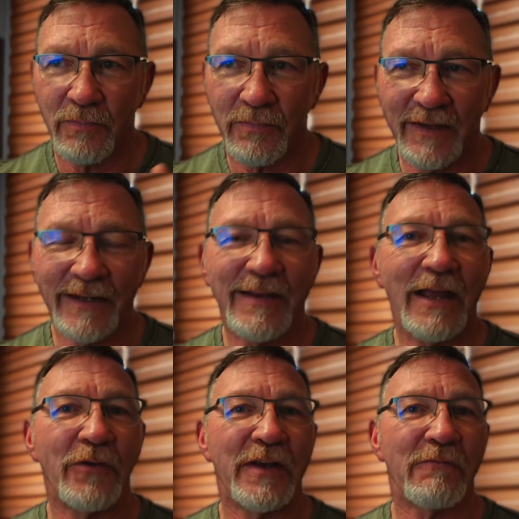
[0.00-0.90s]

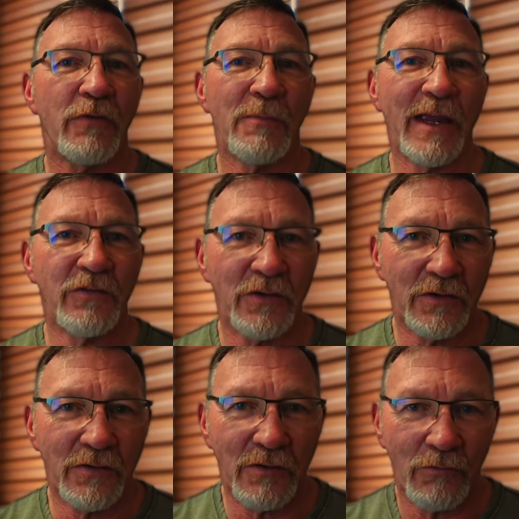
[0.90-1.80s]
detailed
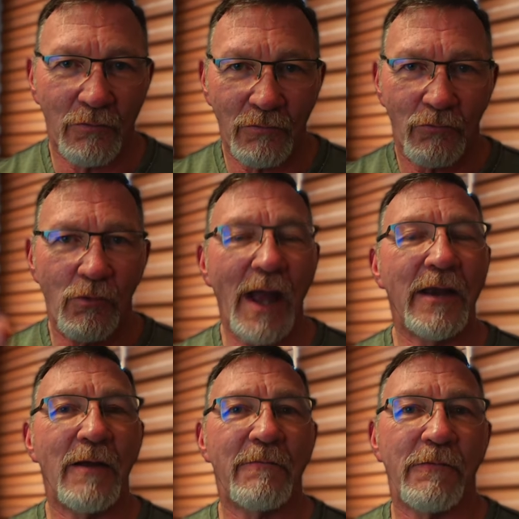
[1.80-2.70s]
information right
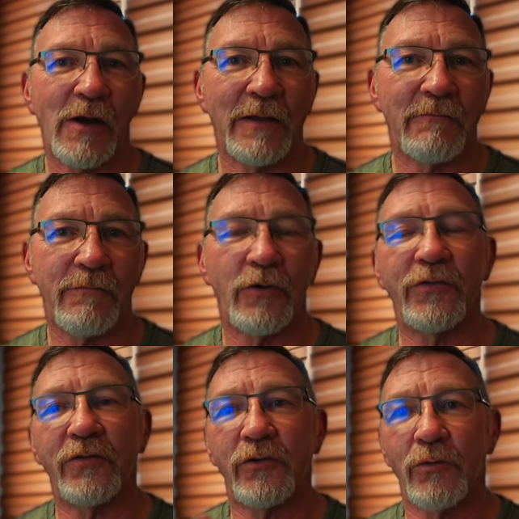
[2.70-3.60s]
up front
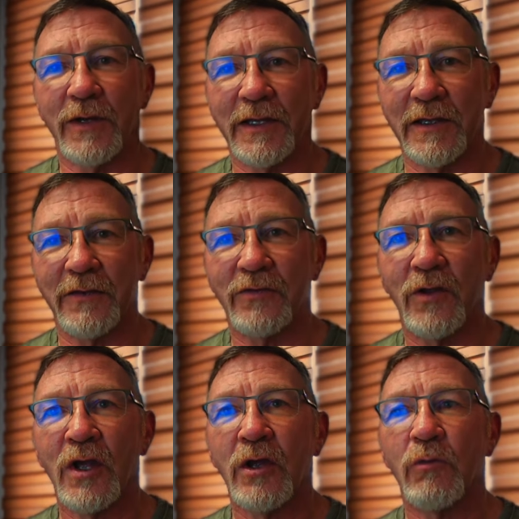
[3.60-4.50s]
versus Koreans,
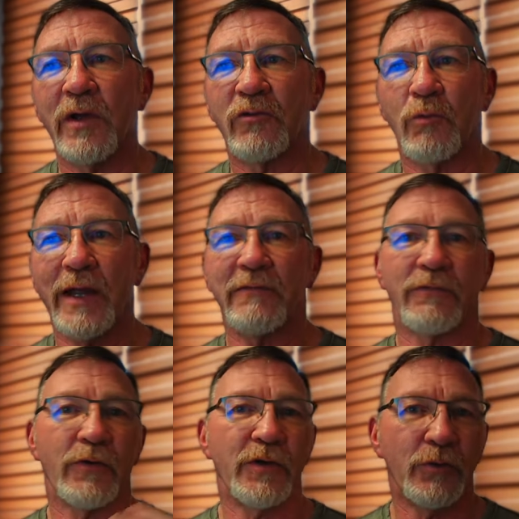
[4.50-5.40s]
which wait
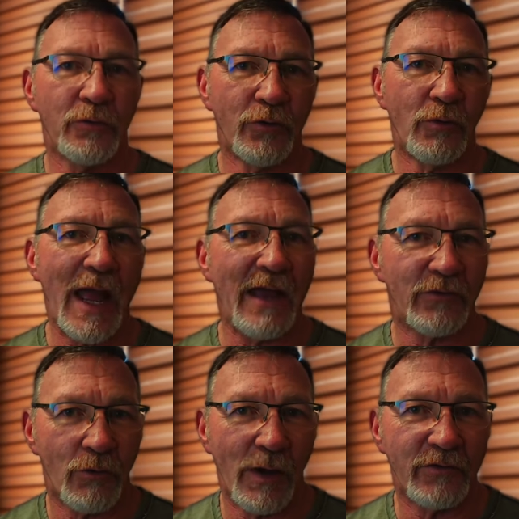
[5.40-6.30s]
for you to ask
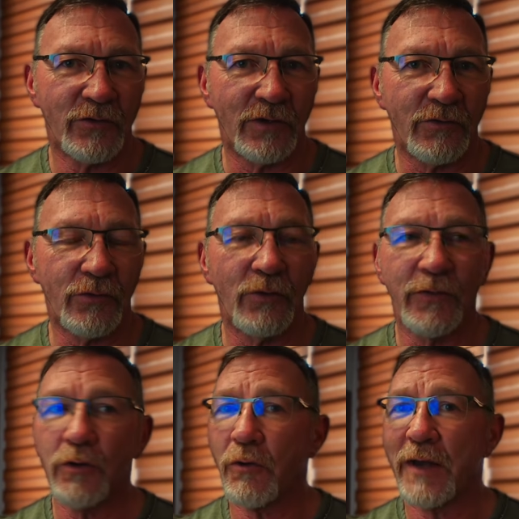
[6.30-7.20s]
questions. So if
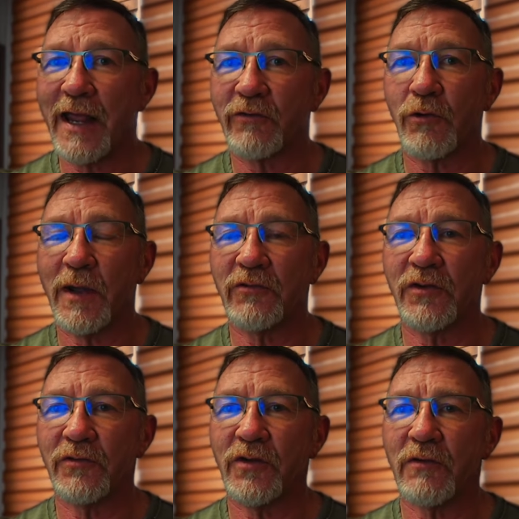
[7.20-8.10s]
you don't ask
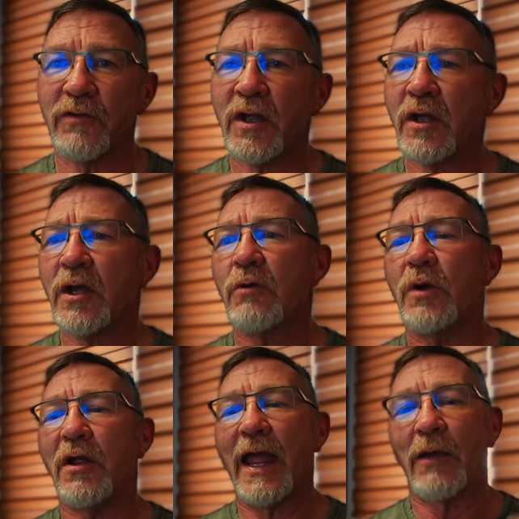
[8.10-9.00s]
questions of,
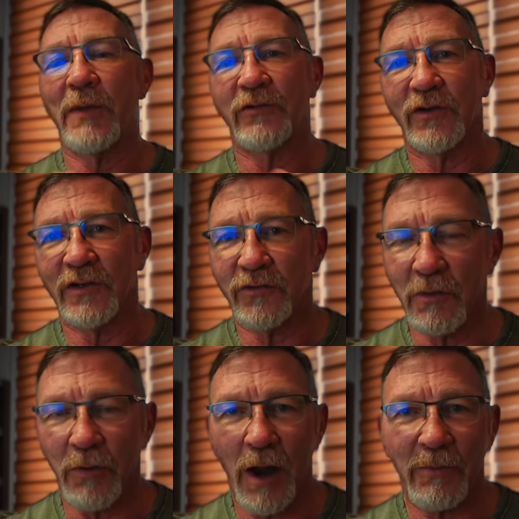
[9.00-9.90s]
well, how much is the
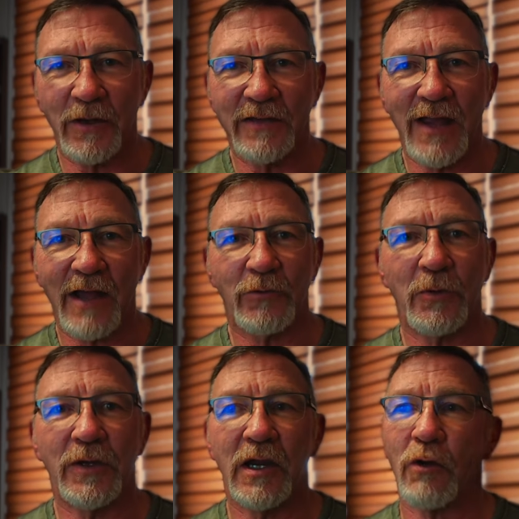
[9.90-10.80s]
property tax per
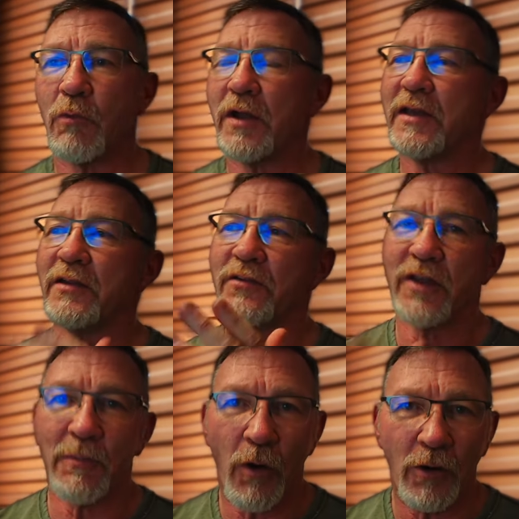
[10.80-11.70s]
year? What is the
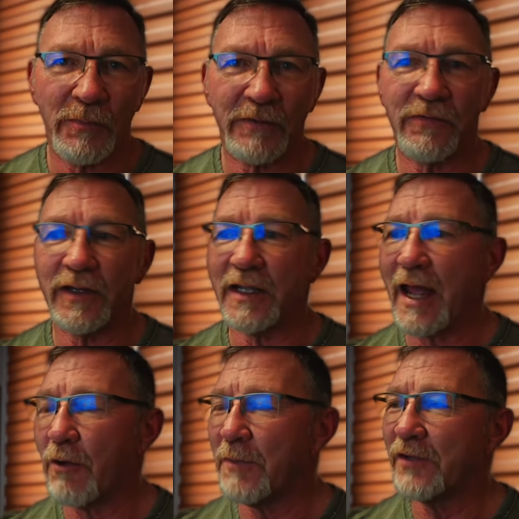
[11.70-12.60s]
apartment fee?
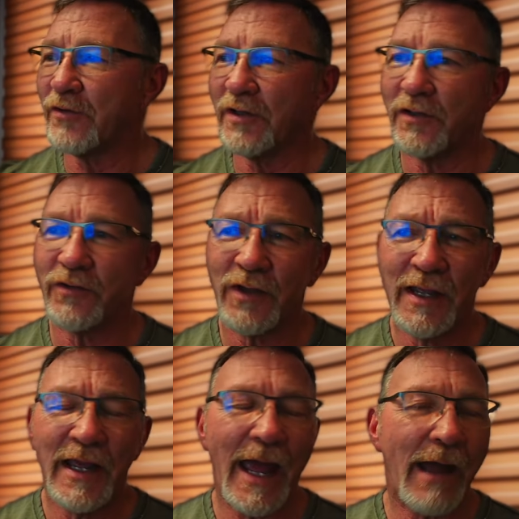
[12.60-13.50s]
How much is
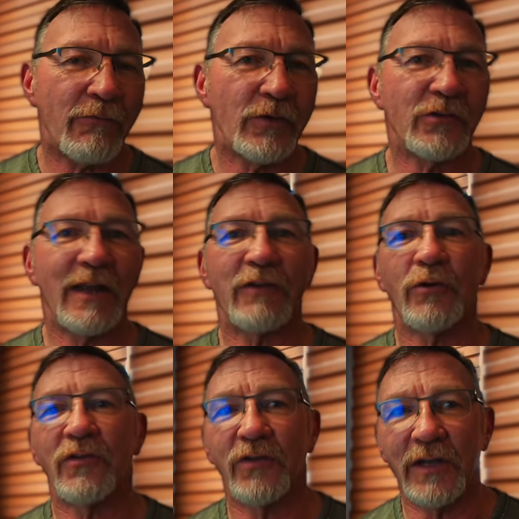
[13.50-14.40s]
average
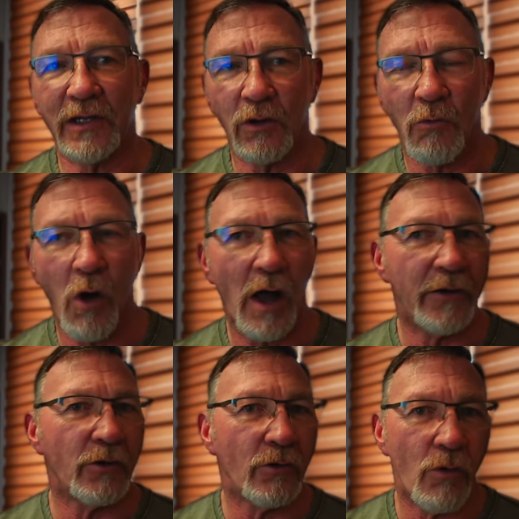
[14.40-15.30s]
electricity or
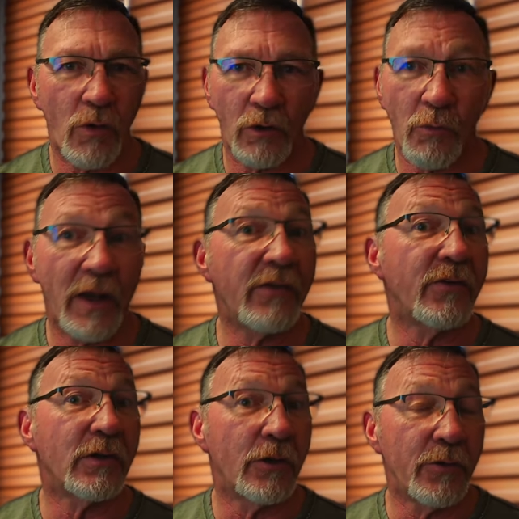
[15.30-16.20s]
water? Or what is
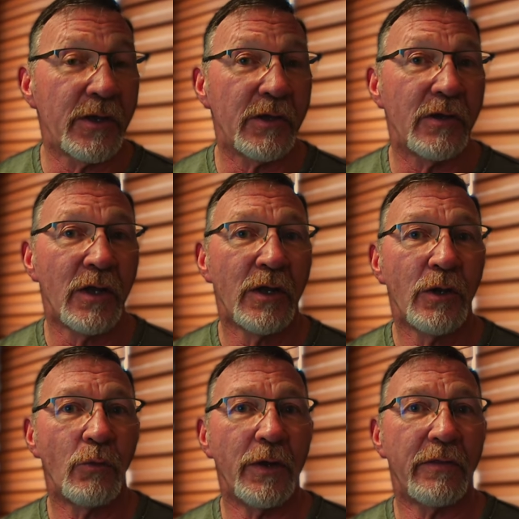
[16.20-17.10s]
included
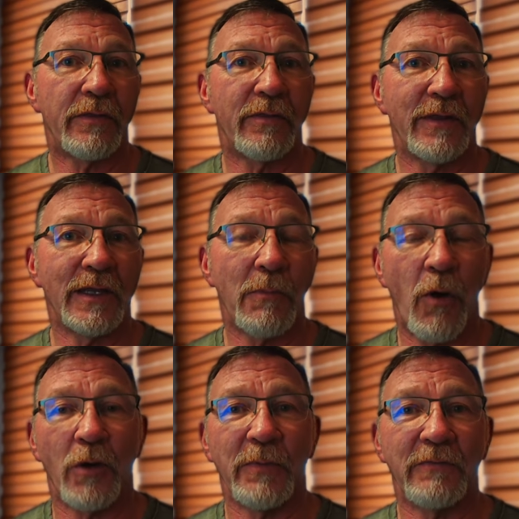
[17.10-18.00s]
with the
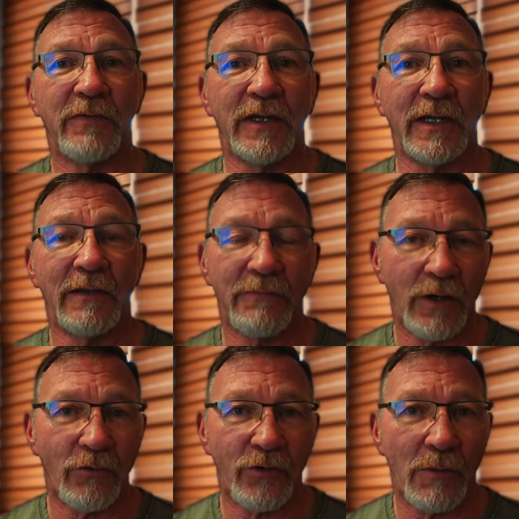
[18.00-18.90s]
apartment fee if
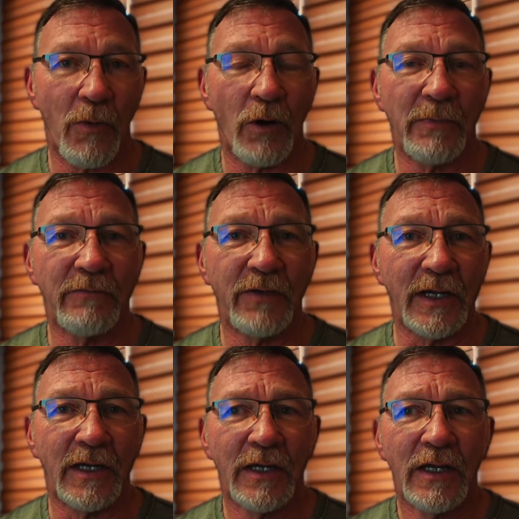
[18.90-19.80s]
there's an apartment
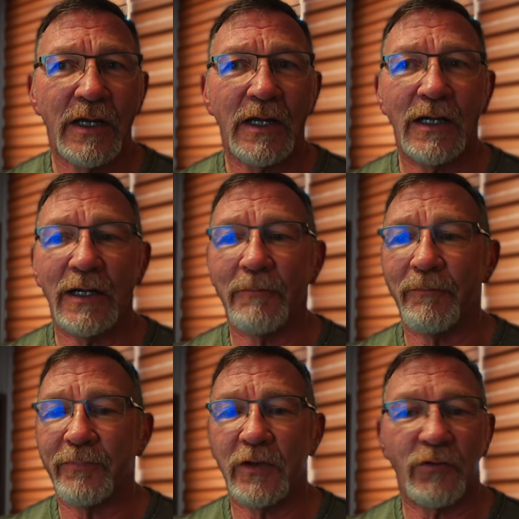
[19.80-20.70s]
fee?
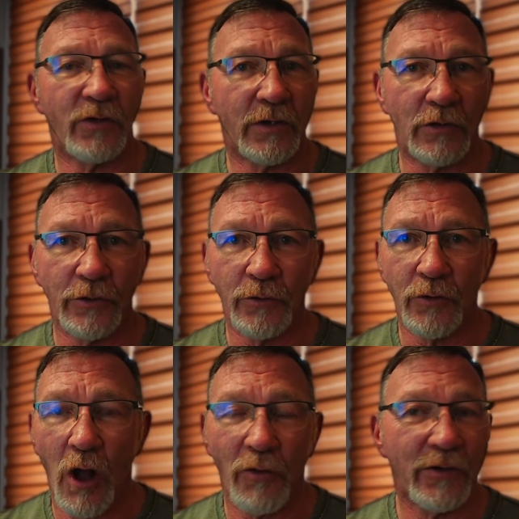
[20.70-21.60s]
Um, does it include
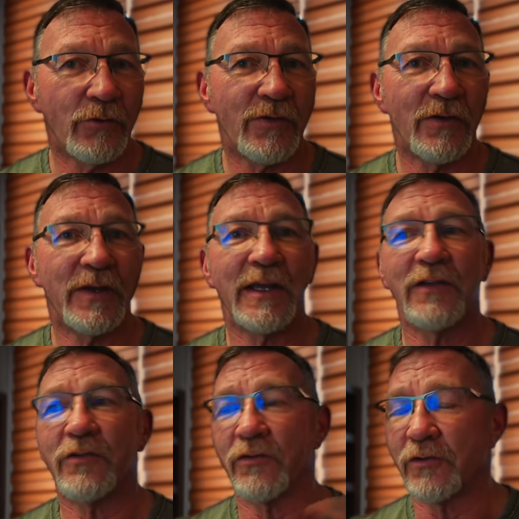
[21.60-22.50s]
all the utilities?
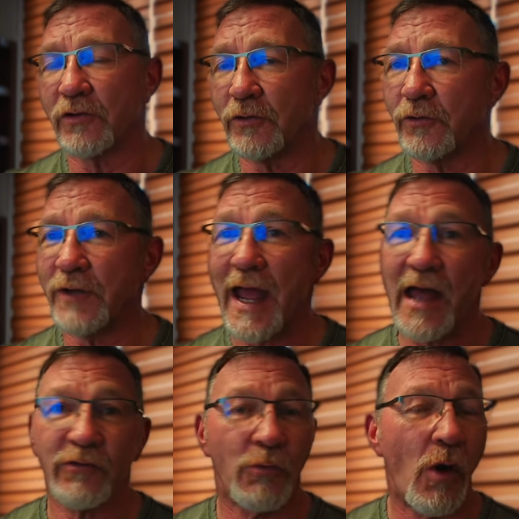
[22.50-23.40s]
Does it include
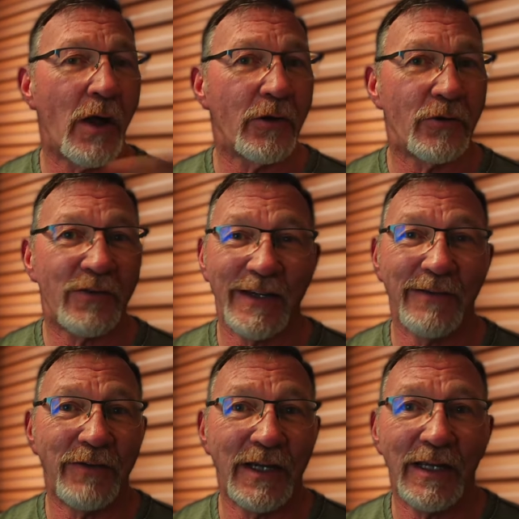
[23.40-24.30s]
gas, water,
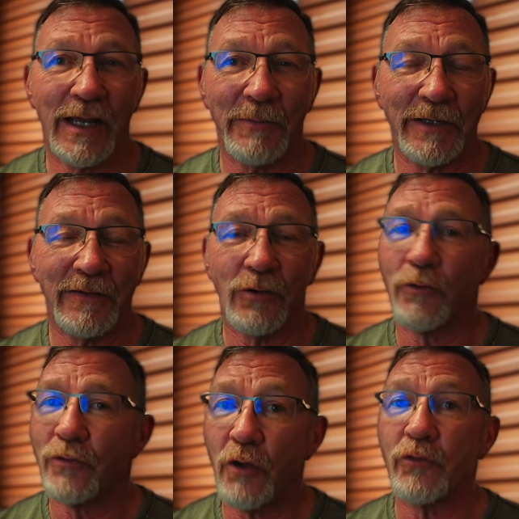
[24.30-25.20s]
TV? I mean,
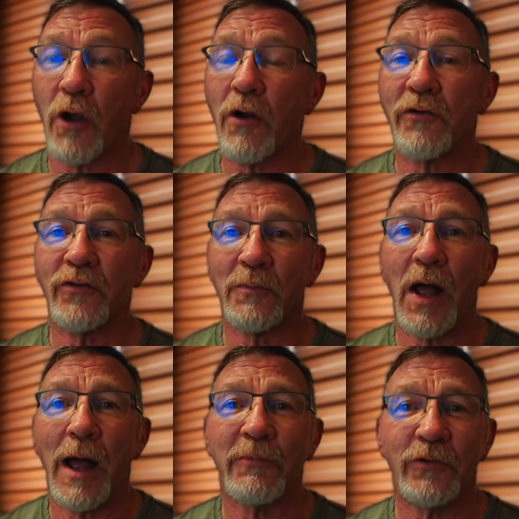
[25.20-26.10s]
th- those are some
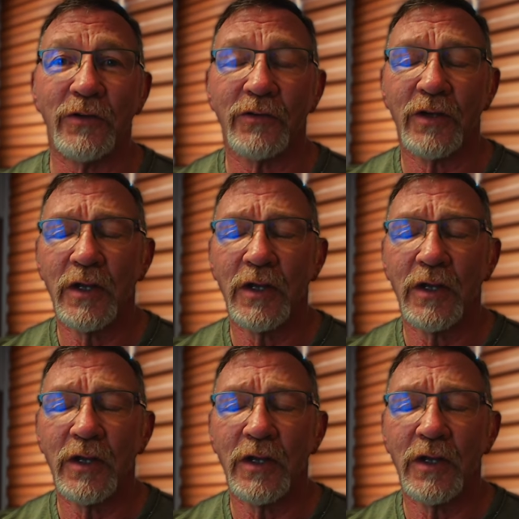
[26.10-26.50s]
options.